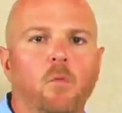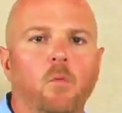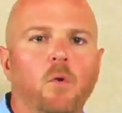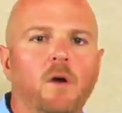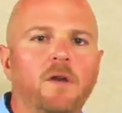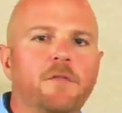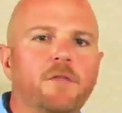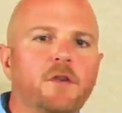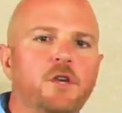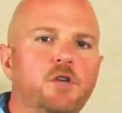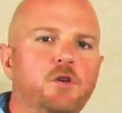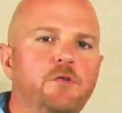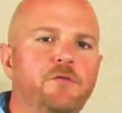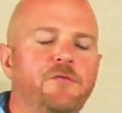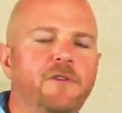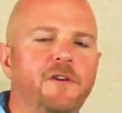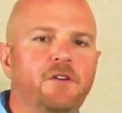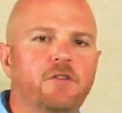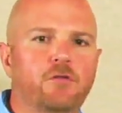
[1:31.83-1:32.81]
One of the new
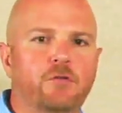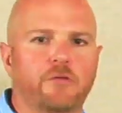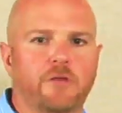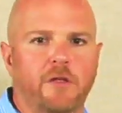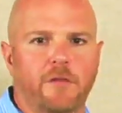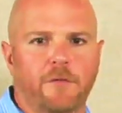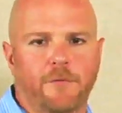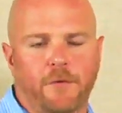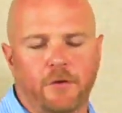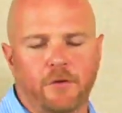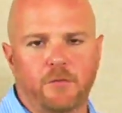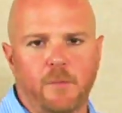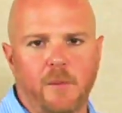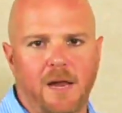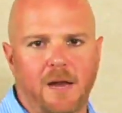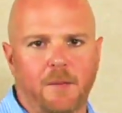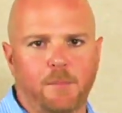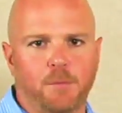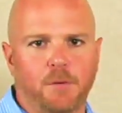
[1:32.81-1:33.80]
features on the
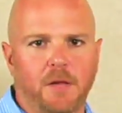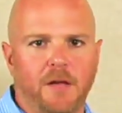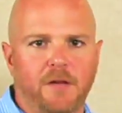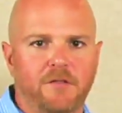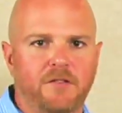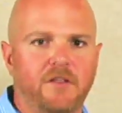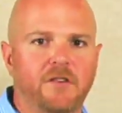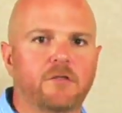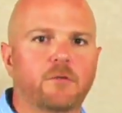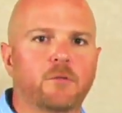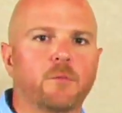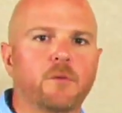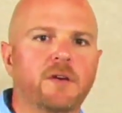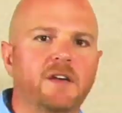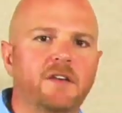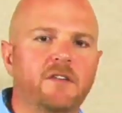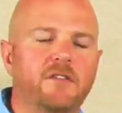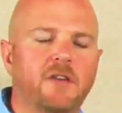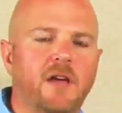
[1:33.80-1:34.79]
Versamatic Plus is a
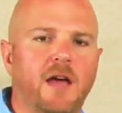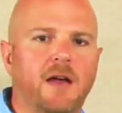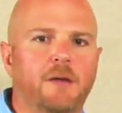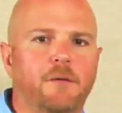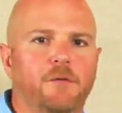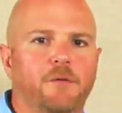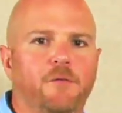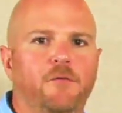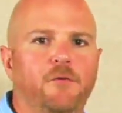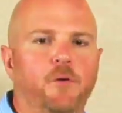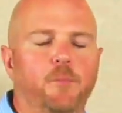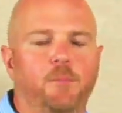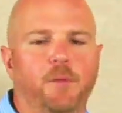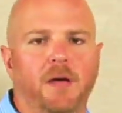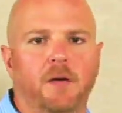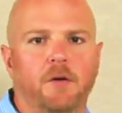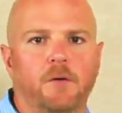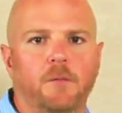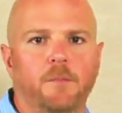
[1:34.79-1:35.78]
redesign of the foot
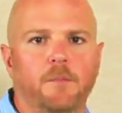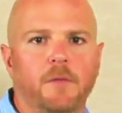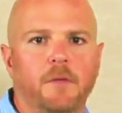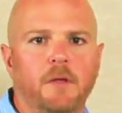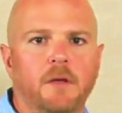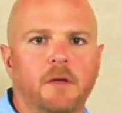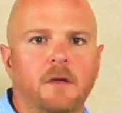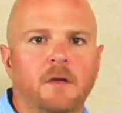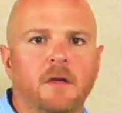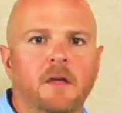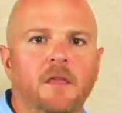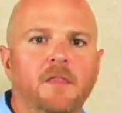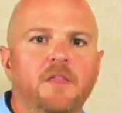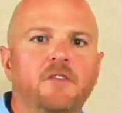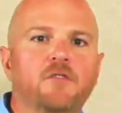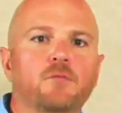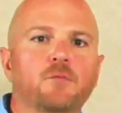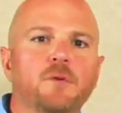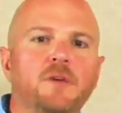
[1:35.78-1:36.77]
pedal.
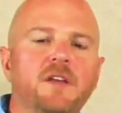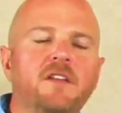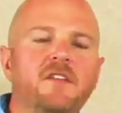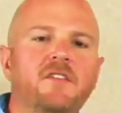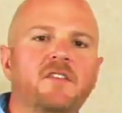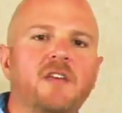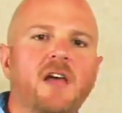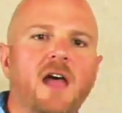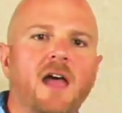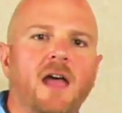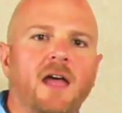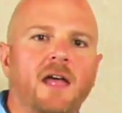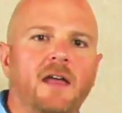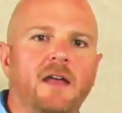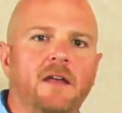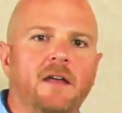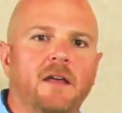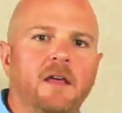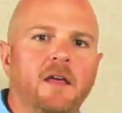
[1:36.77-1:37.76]
This
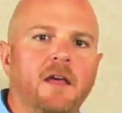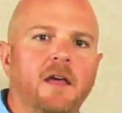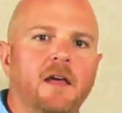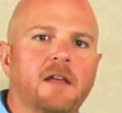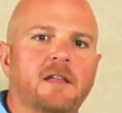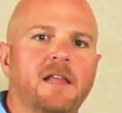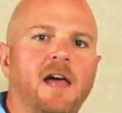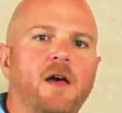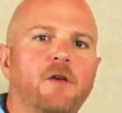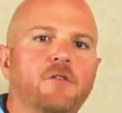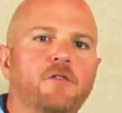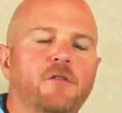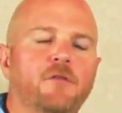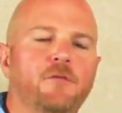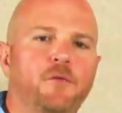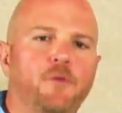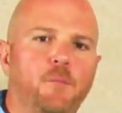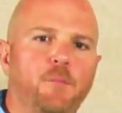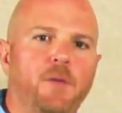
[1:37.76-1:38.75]
redesign allows the
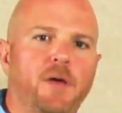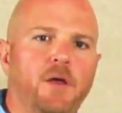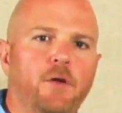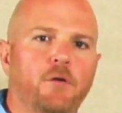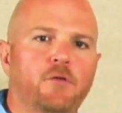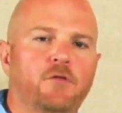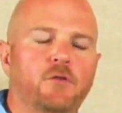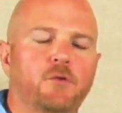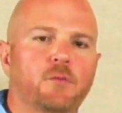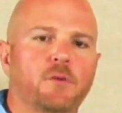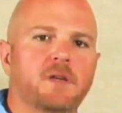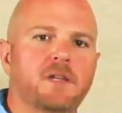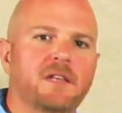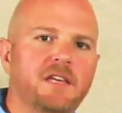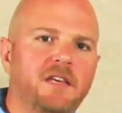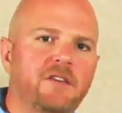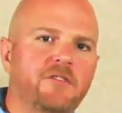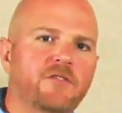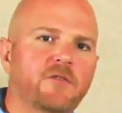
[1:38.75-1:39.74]
foot pedal to
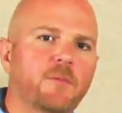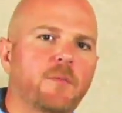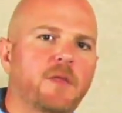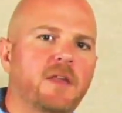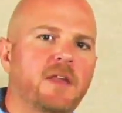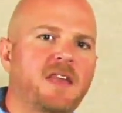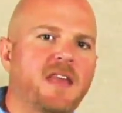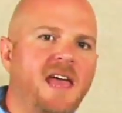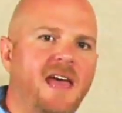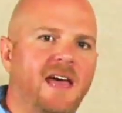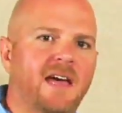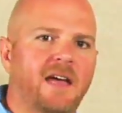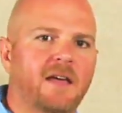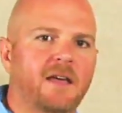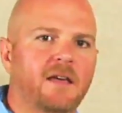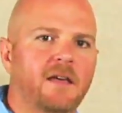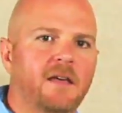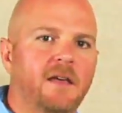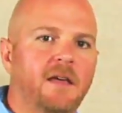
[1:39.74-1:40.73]
release from the
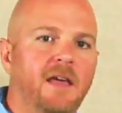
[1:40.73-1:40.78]
neck